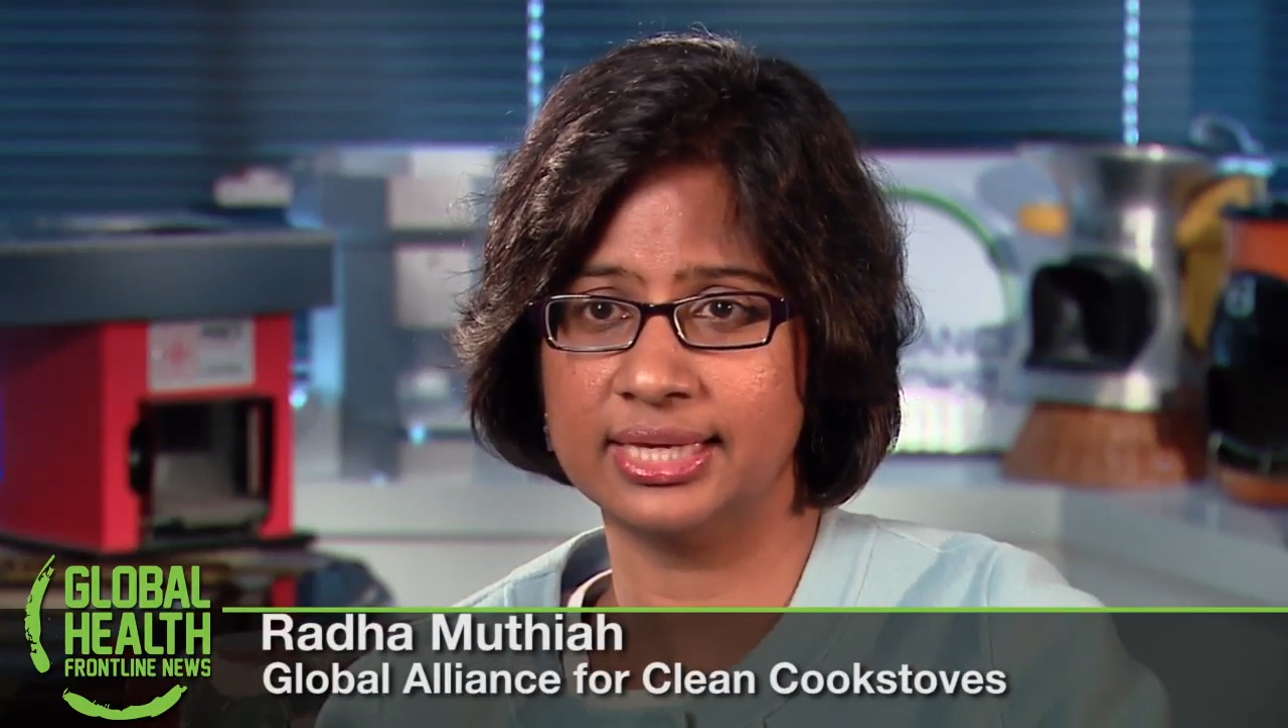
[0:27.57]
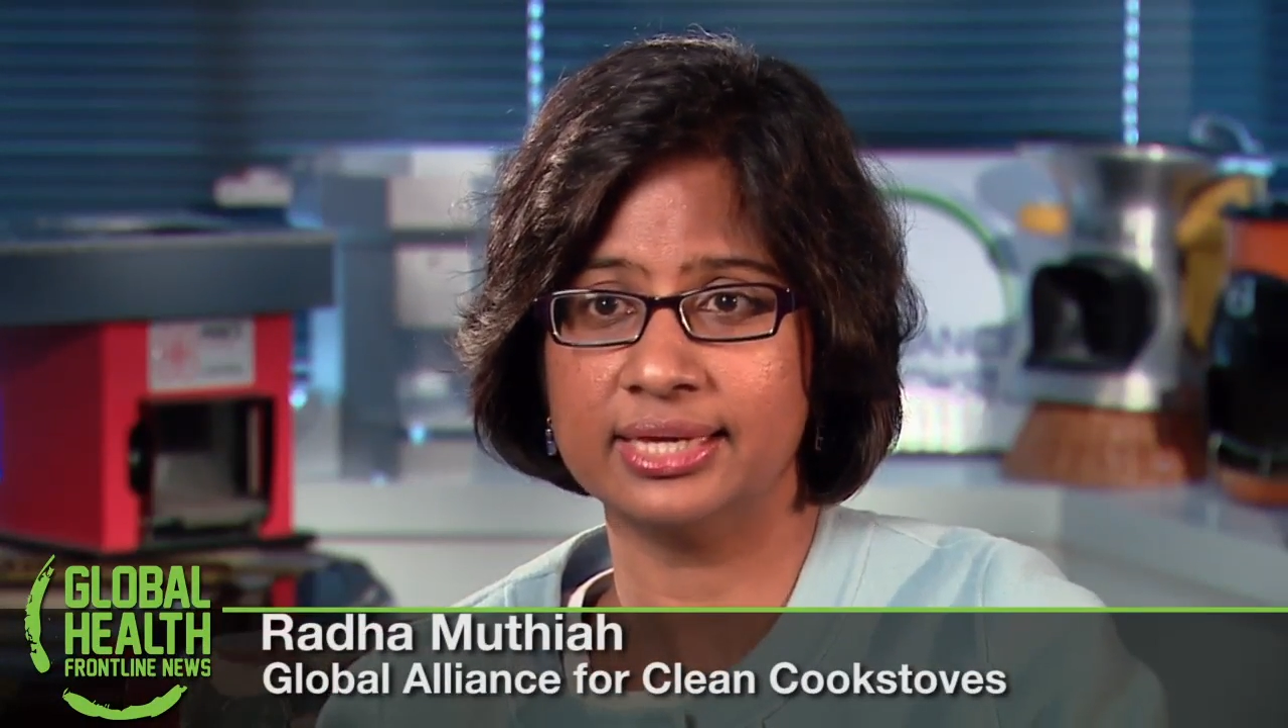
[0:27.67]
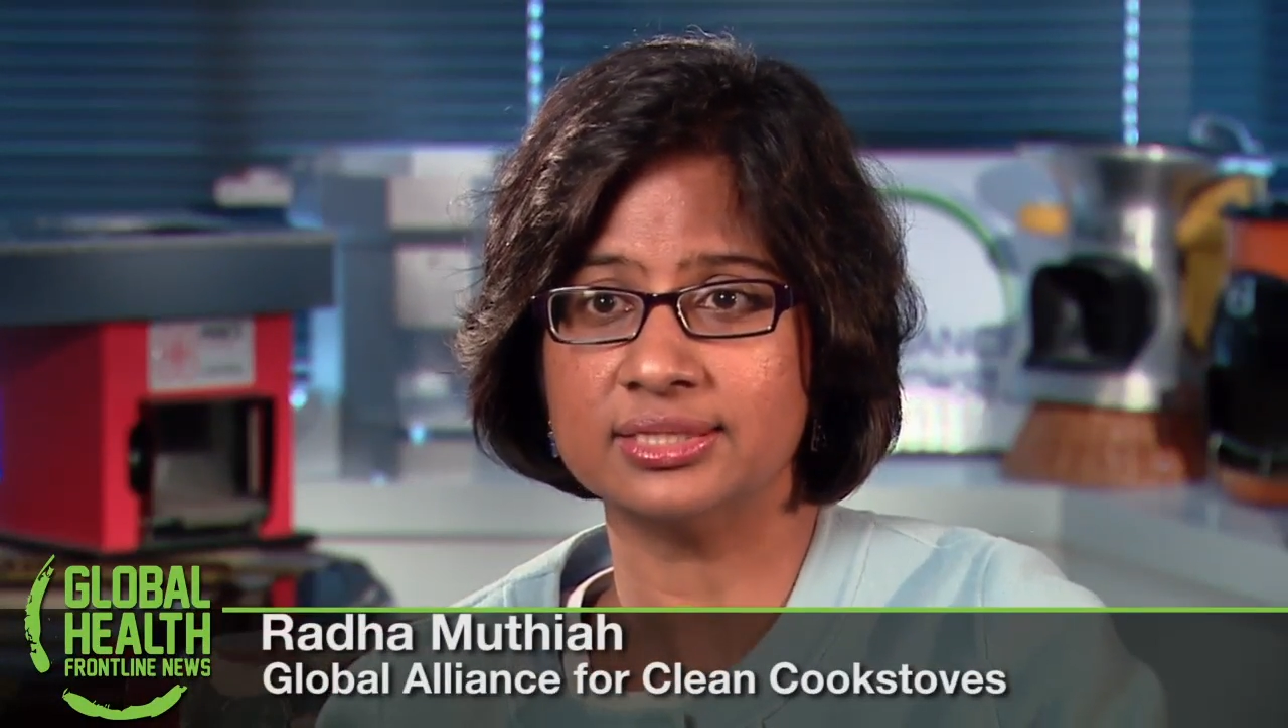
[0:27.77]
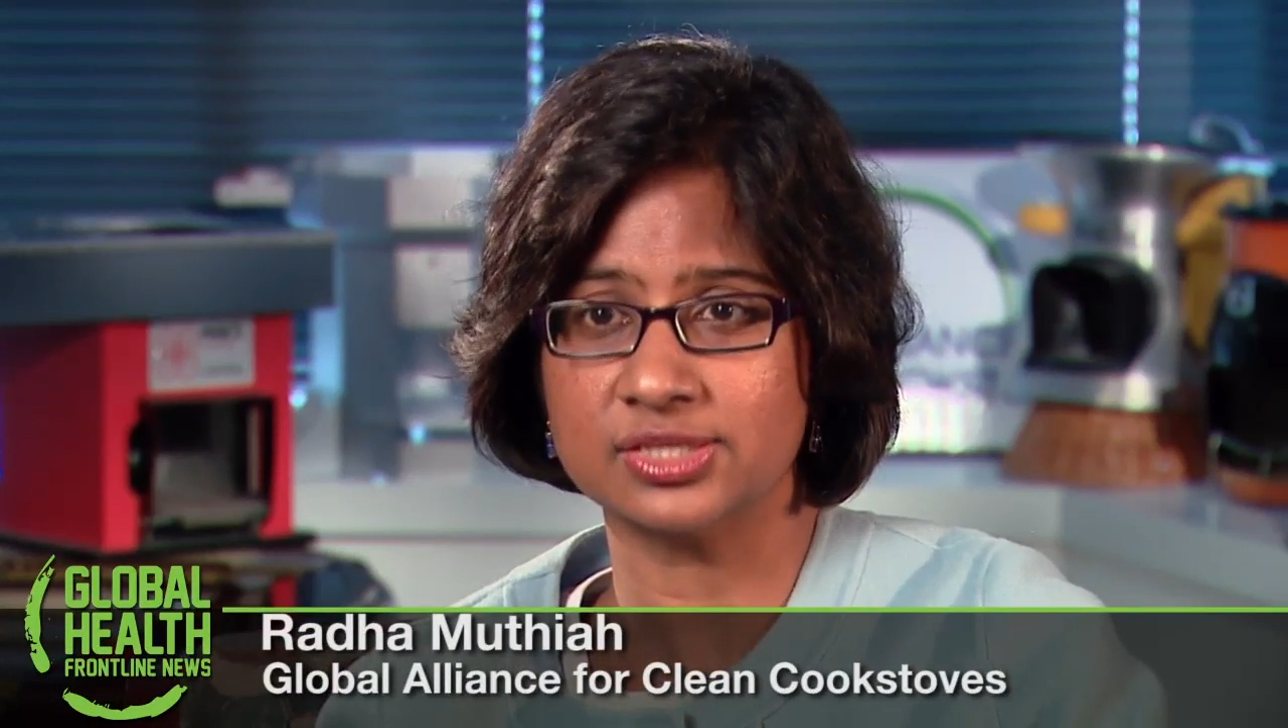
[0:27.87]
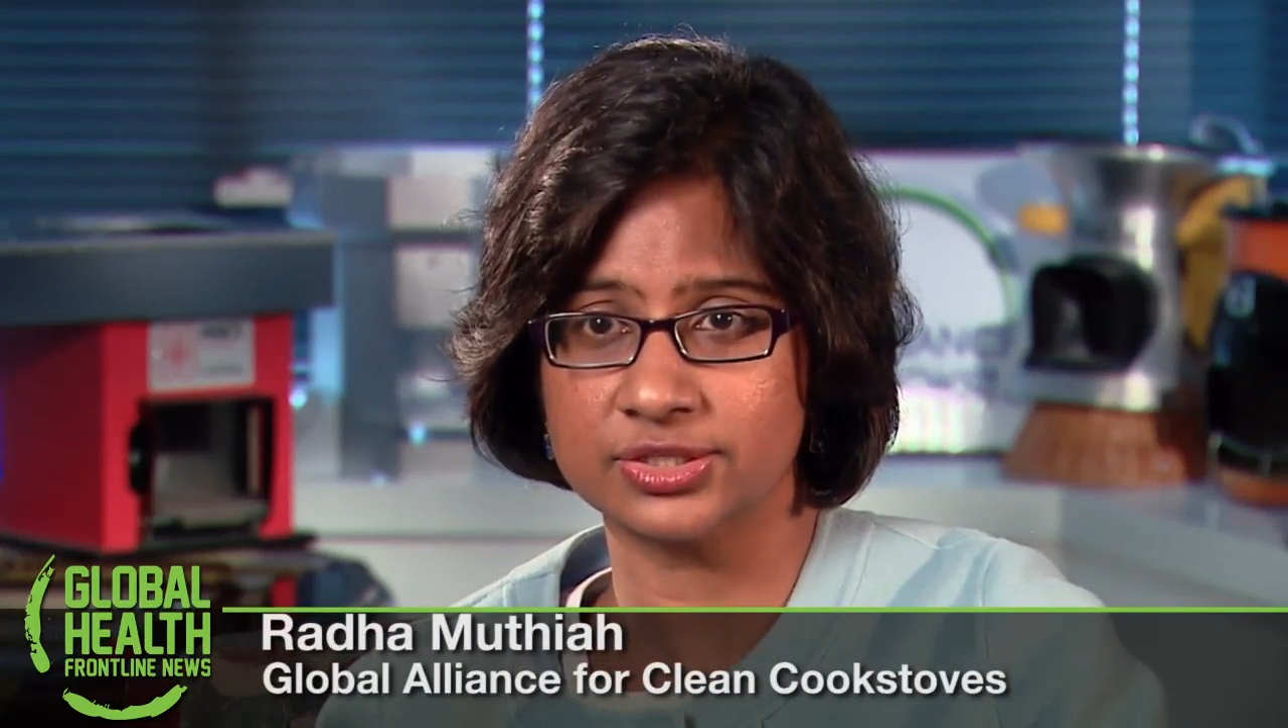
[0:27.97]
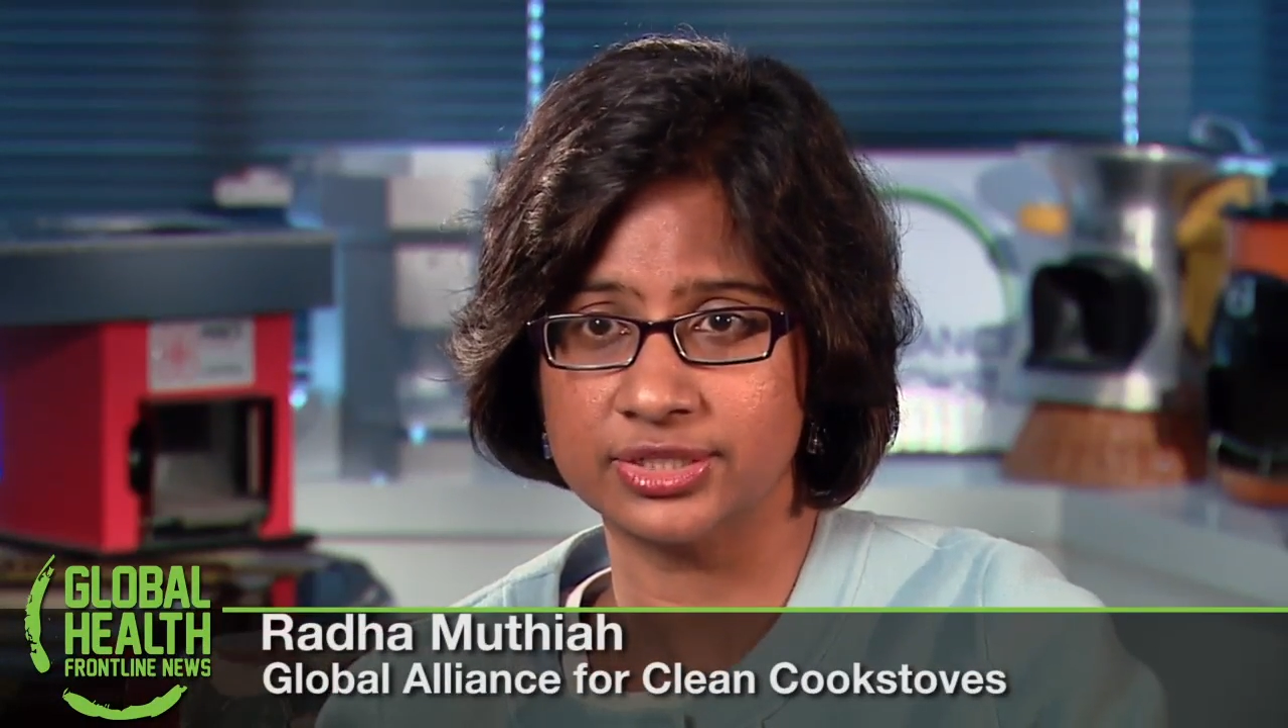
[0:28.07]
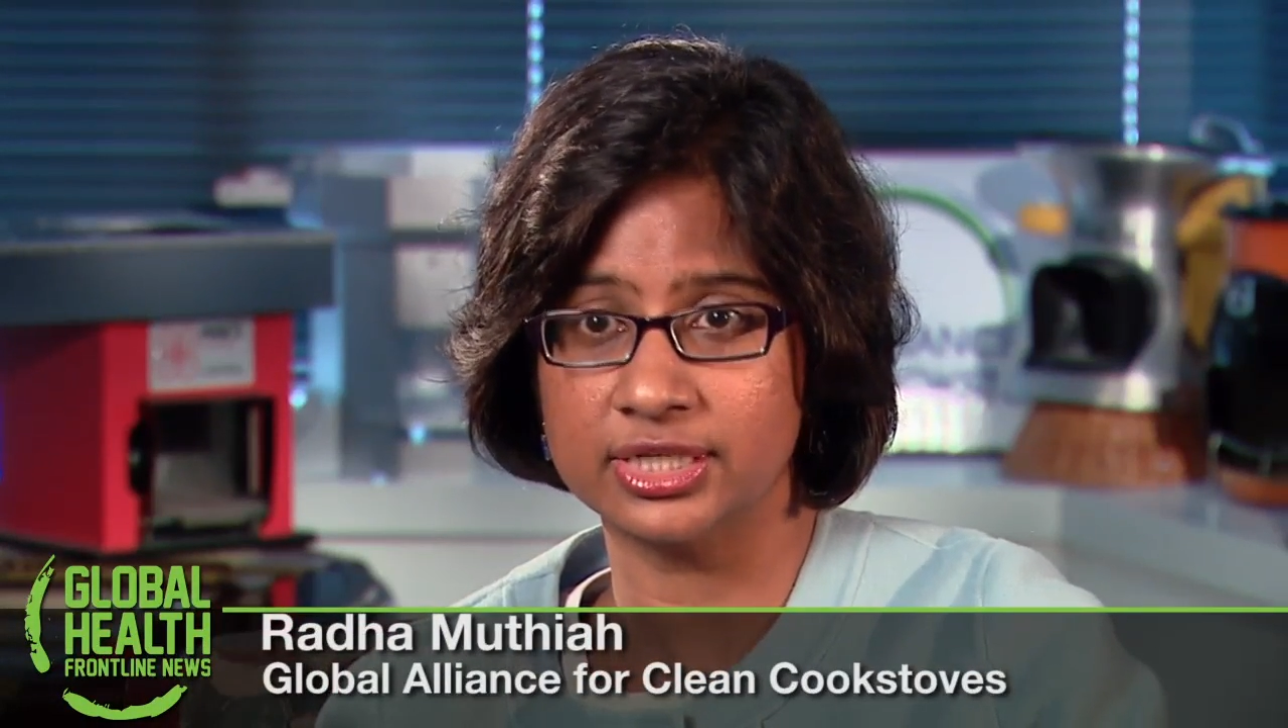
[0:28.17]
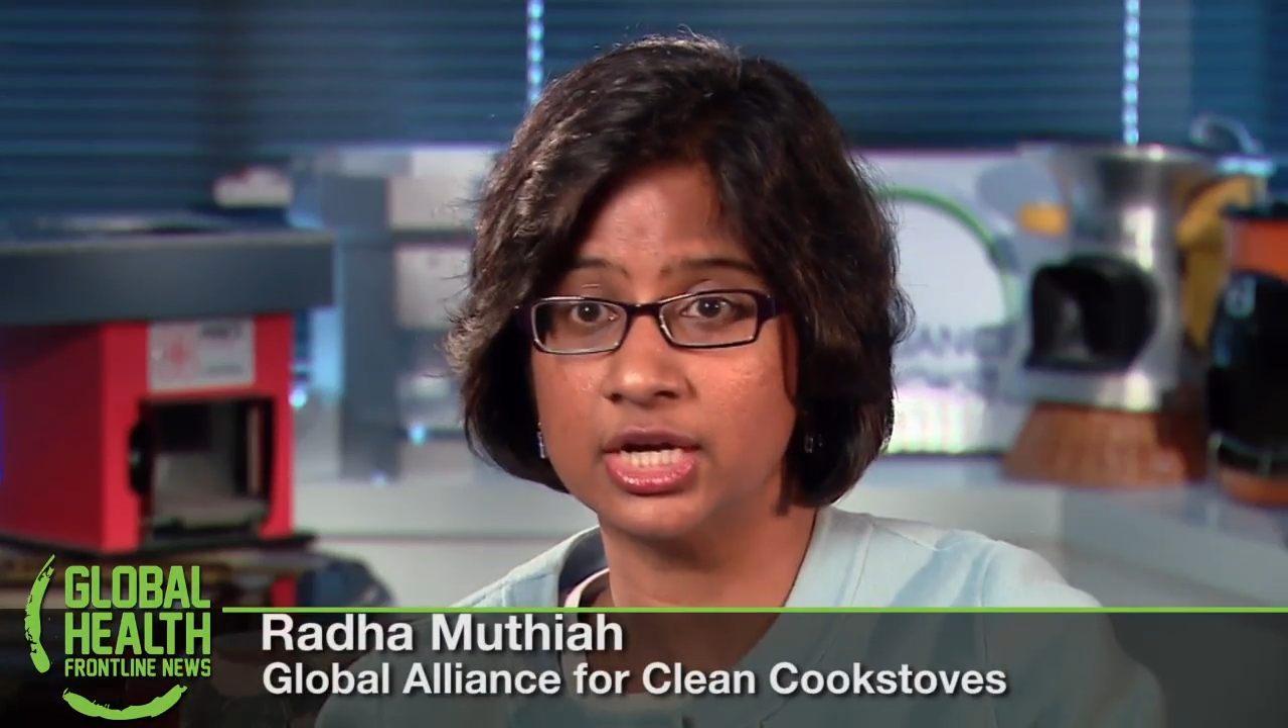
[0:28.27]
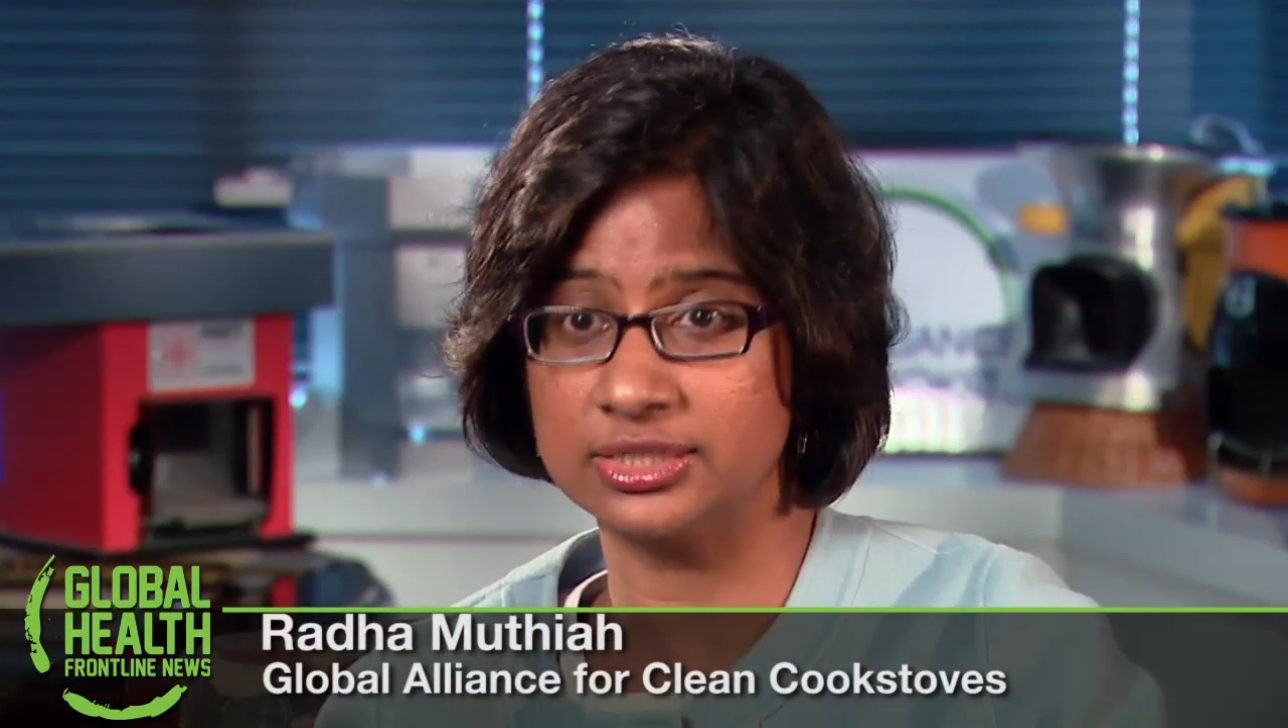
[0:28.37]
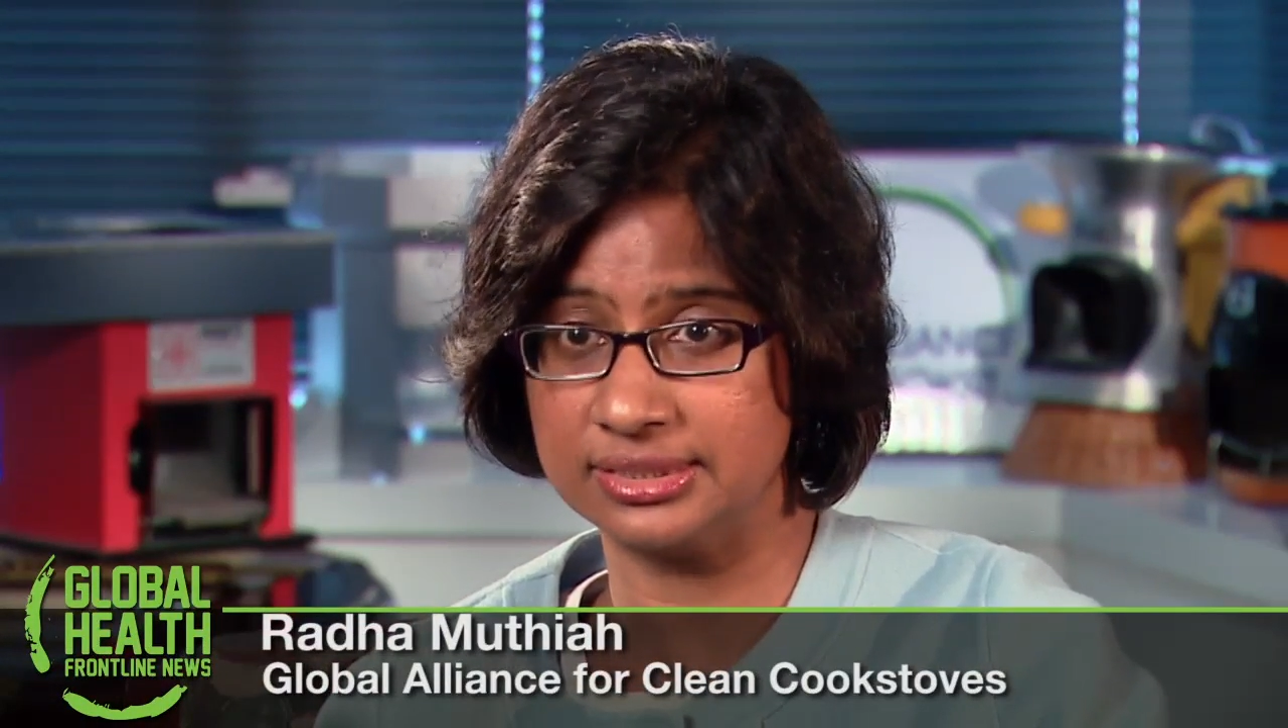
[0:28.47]
cancer
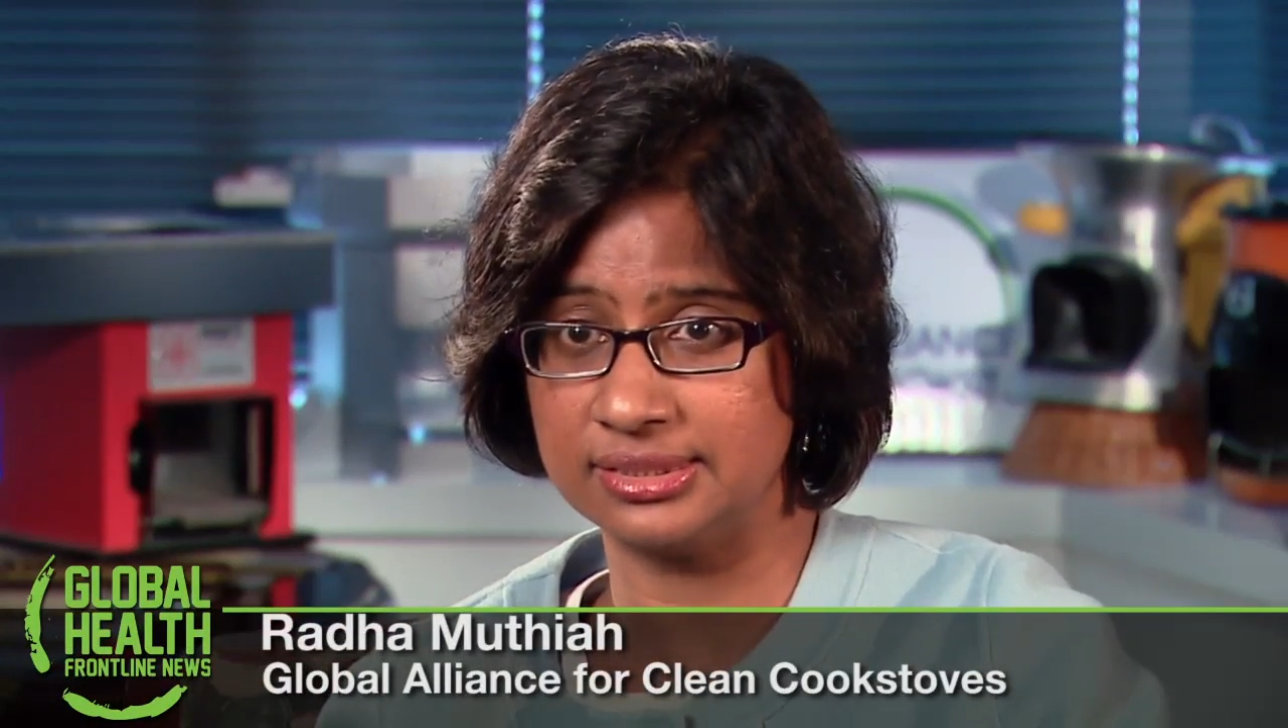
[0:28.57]
and heart